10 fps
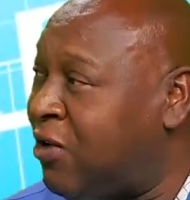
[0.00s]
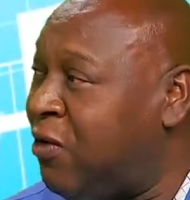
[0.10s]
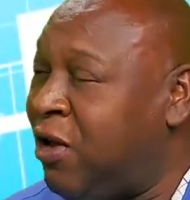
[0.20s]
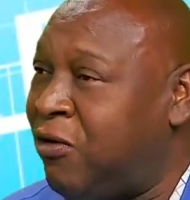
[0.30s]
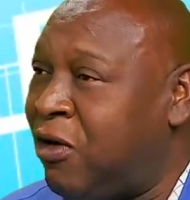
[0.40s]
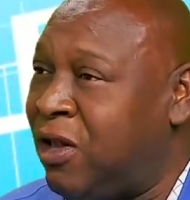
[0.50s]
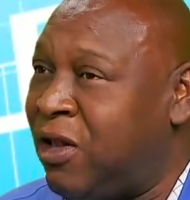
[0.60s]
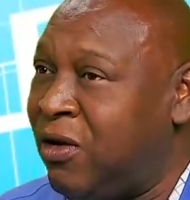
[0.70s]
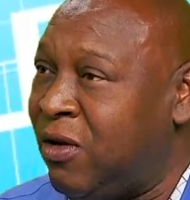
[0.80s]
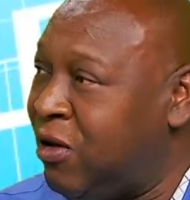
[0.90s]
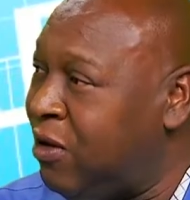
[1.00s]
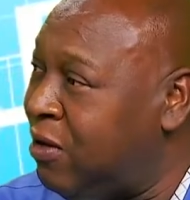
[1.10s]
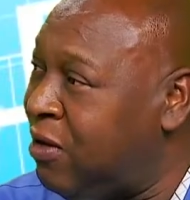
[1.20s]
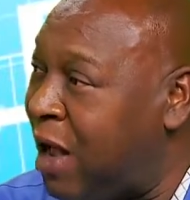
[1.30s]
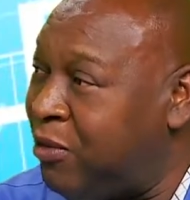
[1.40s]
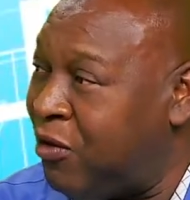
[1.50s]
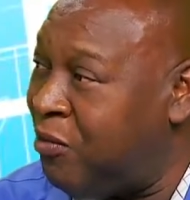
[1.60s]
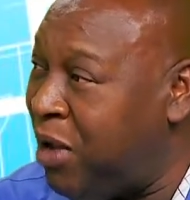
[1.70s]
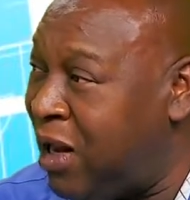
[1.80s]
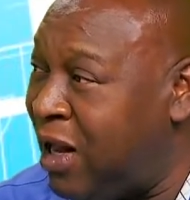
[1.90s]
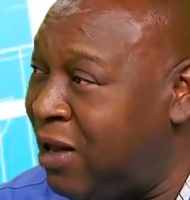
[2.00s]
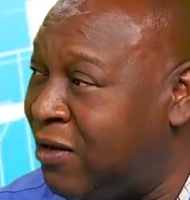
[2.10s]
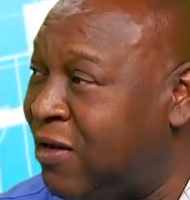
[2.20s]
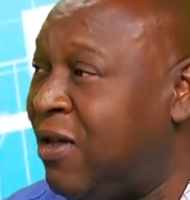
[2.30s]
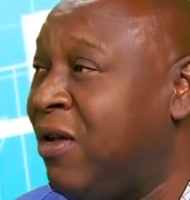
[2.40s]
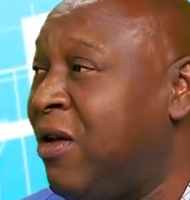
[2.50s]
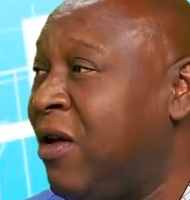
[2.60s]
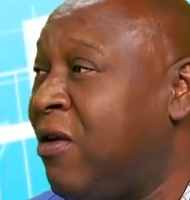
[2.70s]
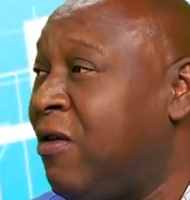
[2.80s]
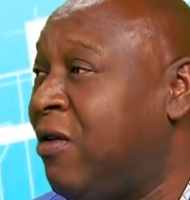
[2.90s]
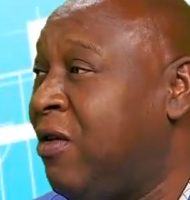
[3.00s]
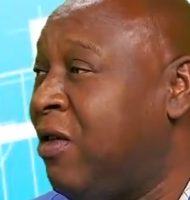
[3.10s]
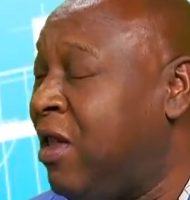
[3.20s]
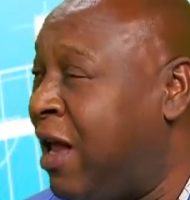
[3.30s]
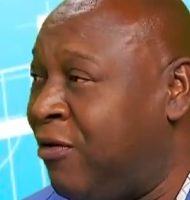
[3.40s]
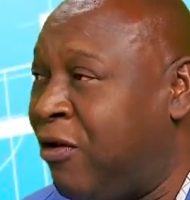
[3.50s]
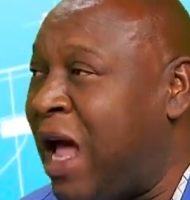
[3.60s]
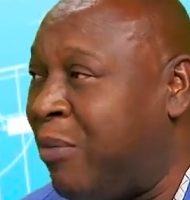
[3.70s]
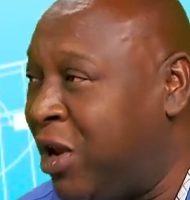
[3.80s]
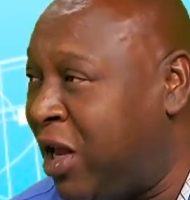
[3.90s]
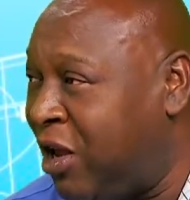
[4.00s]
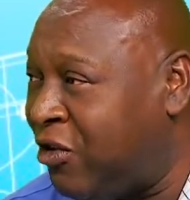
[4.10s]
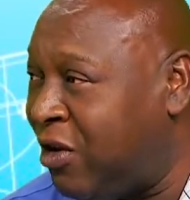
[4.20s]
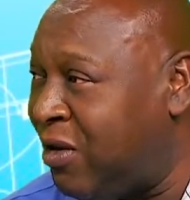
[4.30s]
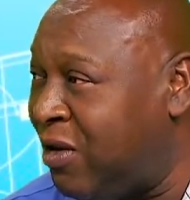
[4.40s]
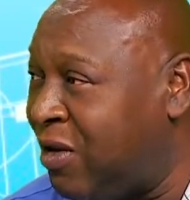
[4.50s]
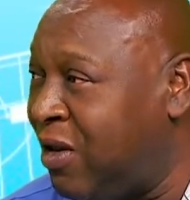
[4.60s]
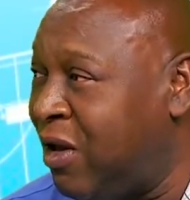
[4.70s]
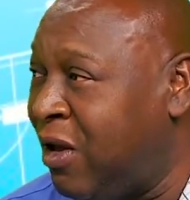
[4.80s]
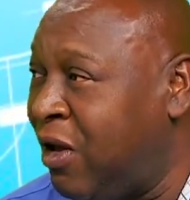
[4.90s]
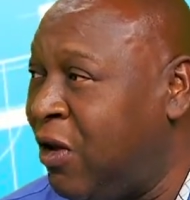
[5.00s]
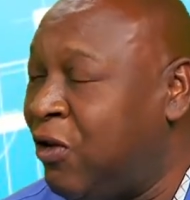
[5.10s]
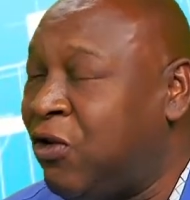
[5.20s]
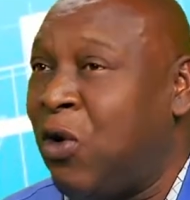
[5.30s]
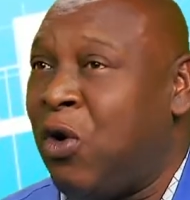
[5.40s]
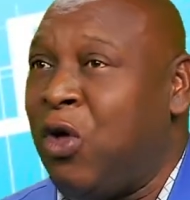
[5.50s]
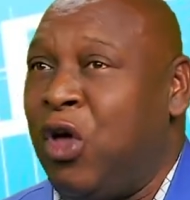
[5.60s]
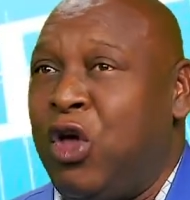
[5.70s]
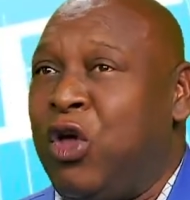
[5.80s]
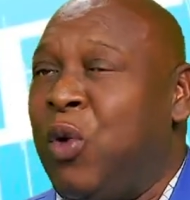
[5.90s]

for different types of buildings, there are different applications. So you